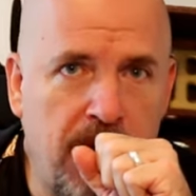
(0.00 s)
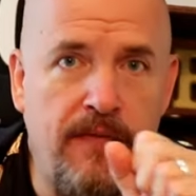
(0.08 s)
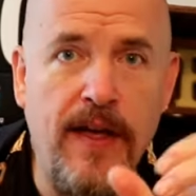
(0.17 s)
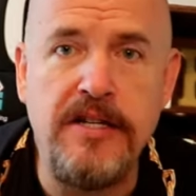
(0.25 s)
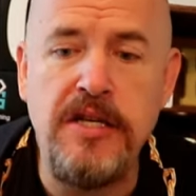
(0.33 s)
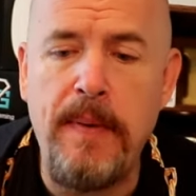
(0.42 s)

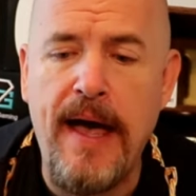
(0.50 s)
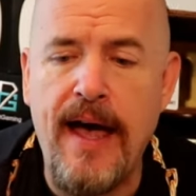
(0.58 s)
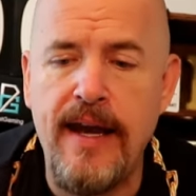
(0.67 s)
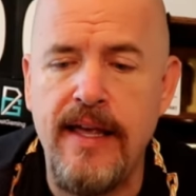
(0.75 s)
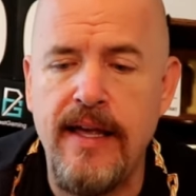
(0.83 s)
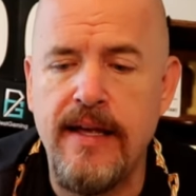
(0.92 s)
veggie
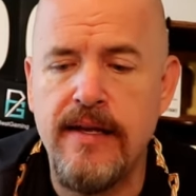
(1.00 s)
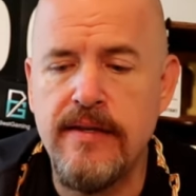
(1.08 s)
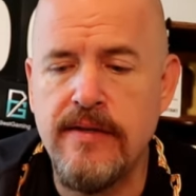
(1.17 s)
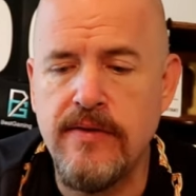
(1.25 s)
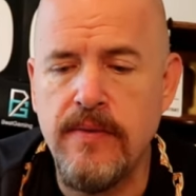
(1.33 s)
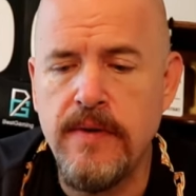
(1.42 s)
patties
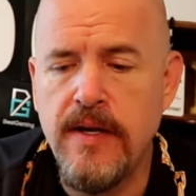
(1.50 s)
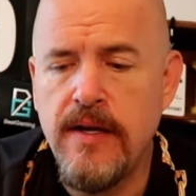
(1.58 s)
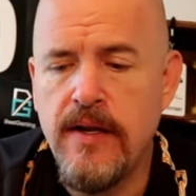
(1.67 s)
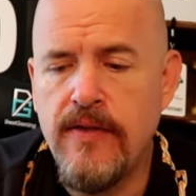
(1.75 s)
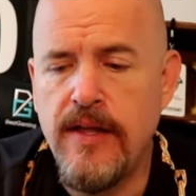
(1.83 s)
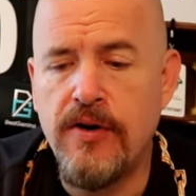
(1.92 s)

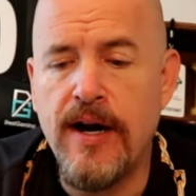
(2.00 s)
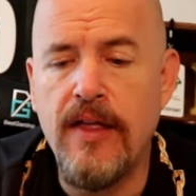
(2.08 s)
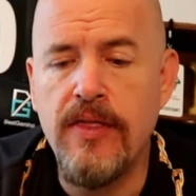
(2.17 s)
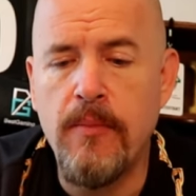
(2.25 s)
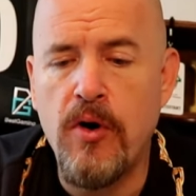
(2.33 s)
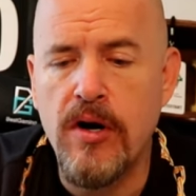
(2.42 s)
that are out
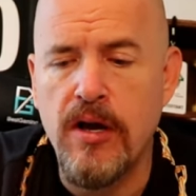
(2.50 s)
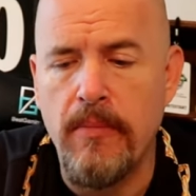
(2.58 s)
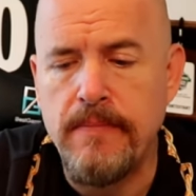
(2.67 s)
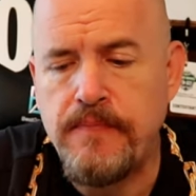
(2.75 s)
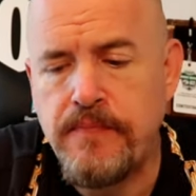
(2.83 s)
in the market.